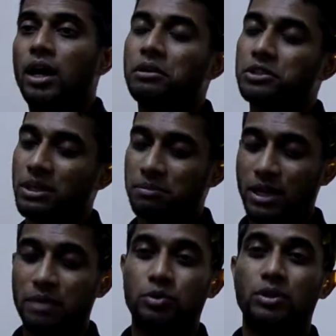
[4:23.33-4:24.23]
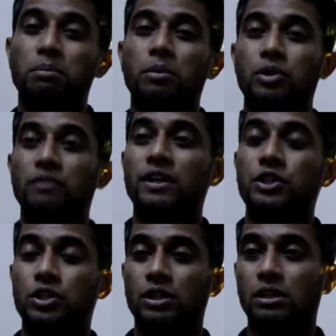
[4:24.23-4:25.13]
sometimes with the
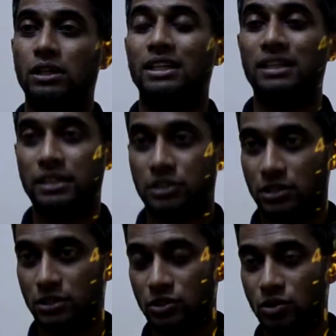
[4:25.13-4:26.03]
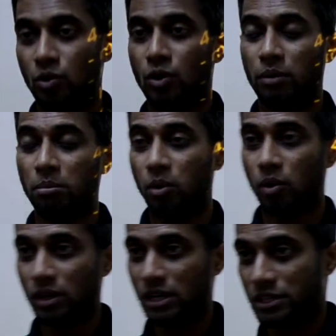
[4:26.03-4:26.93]
motivational lessons or
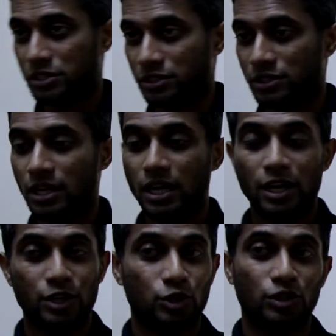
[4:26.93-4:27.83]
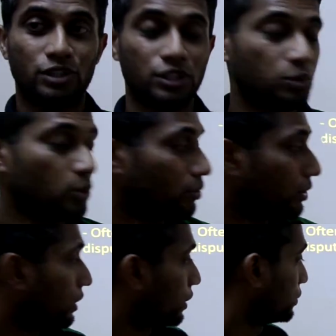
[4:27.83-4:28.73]
moral lessons. So this is what we're going to